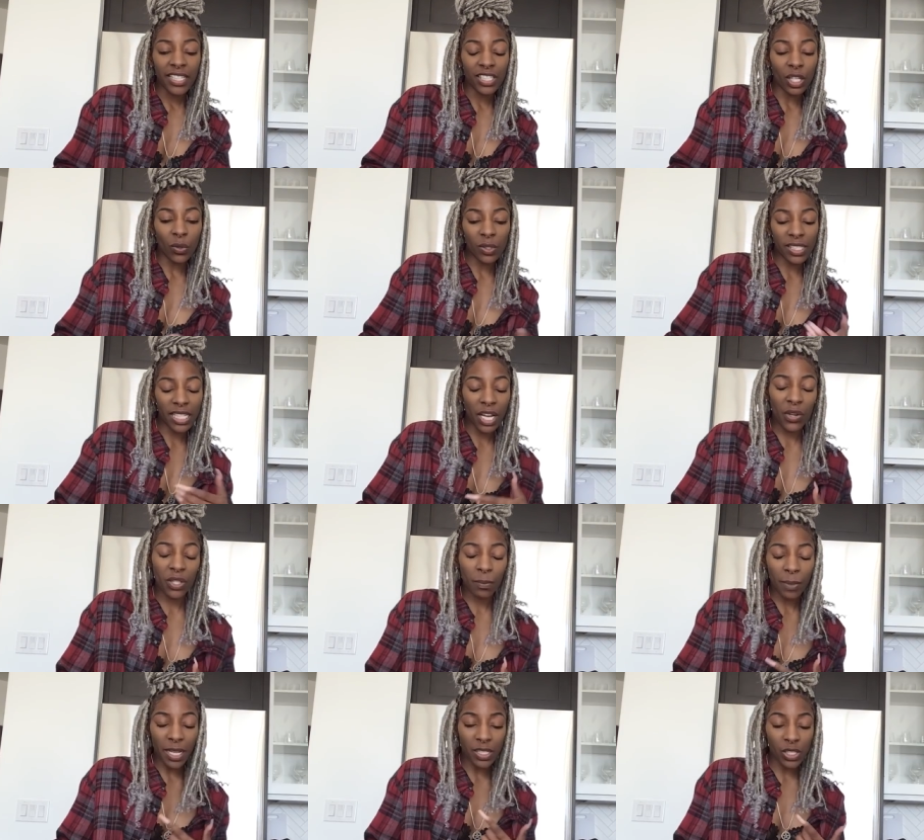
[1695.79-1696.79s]
don't tell
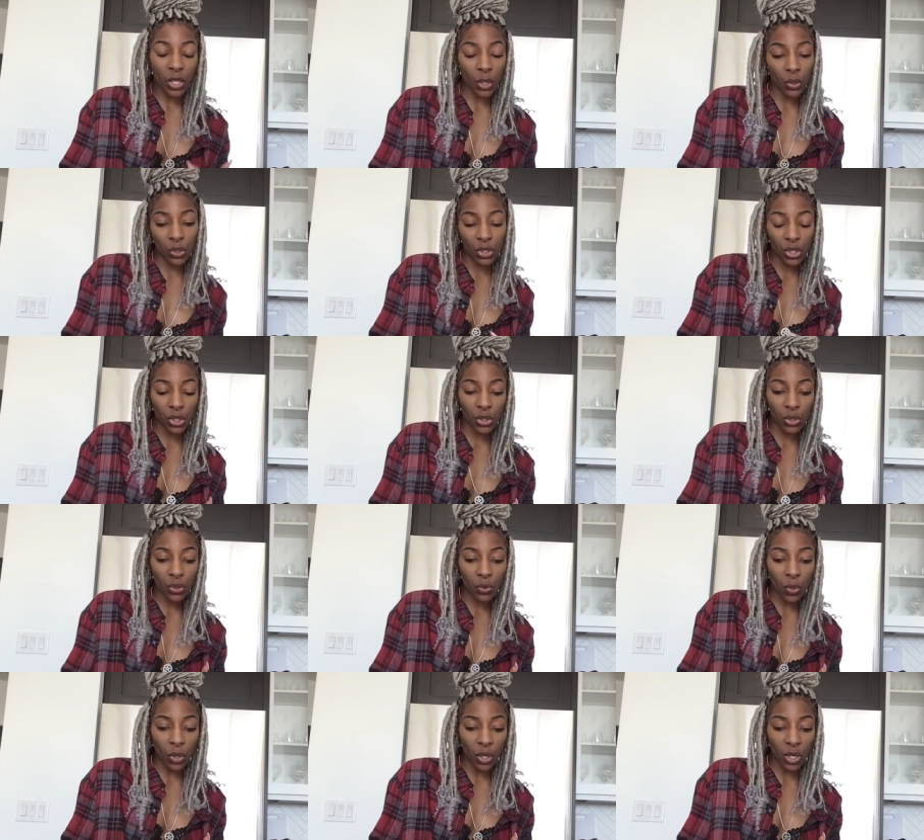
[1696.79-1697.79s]
them I told
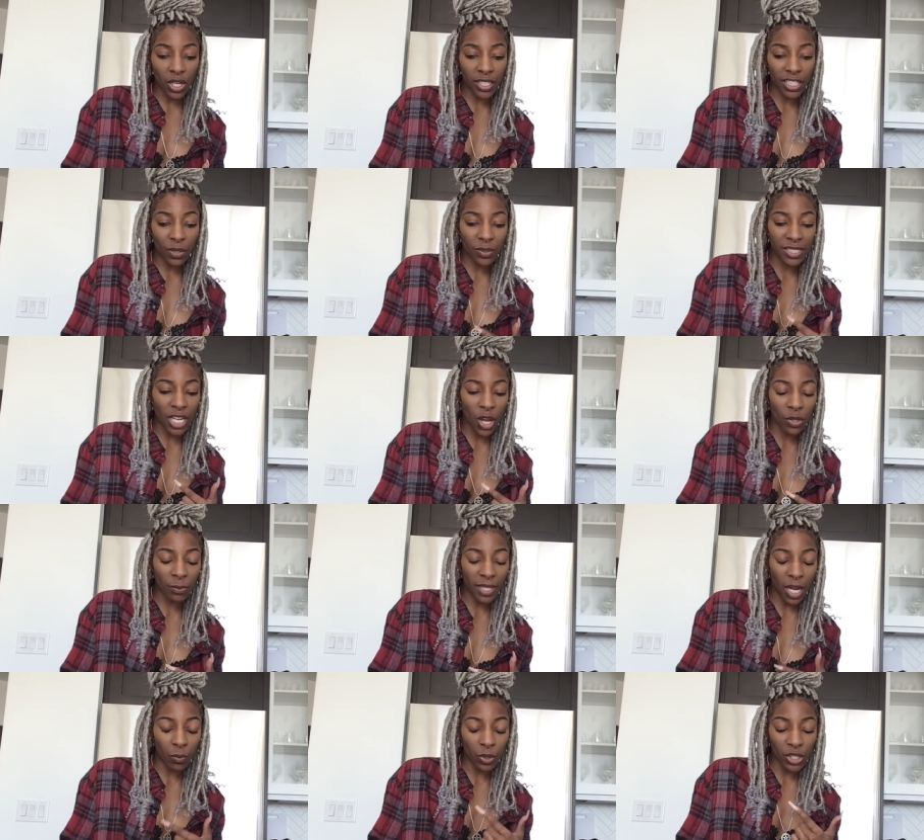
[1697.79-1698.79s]
you or don't tell them
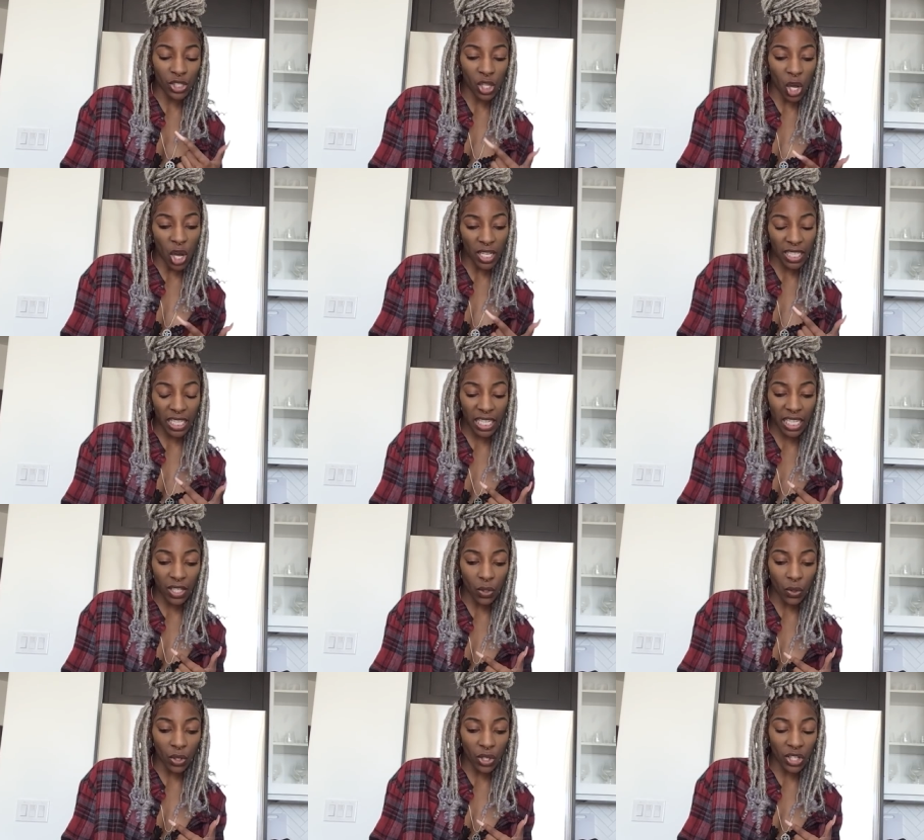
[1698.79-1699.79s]
that we're talking
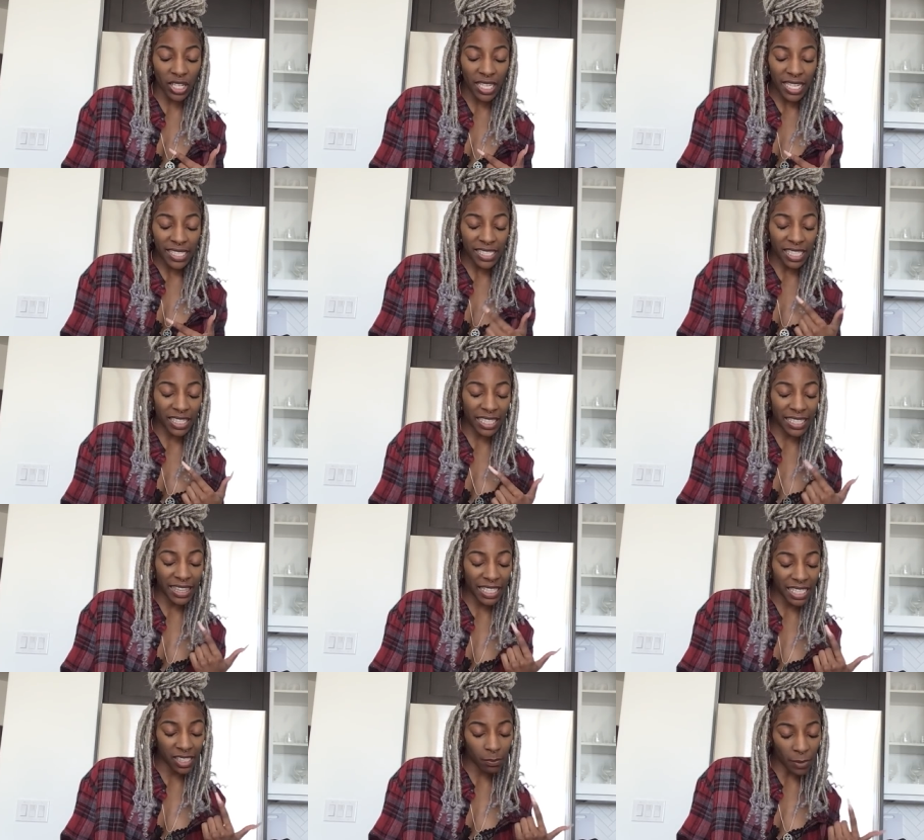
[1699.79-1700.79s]
or delete
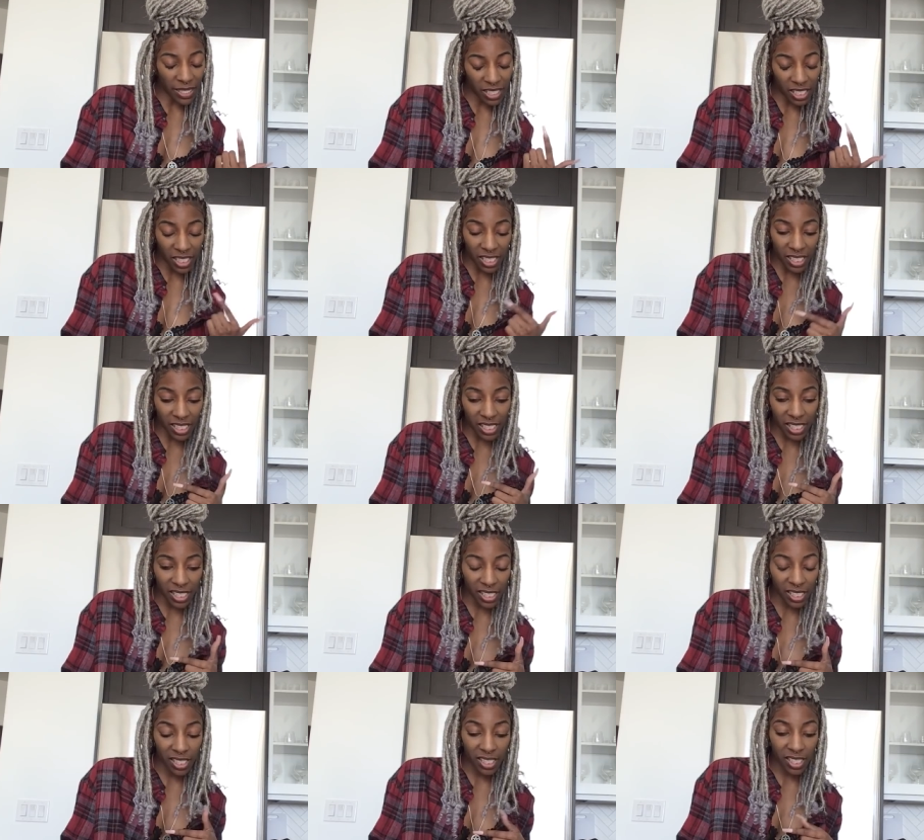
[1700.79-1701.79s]
these messages.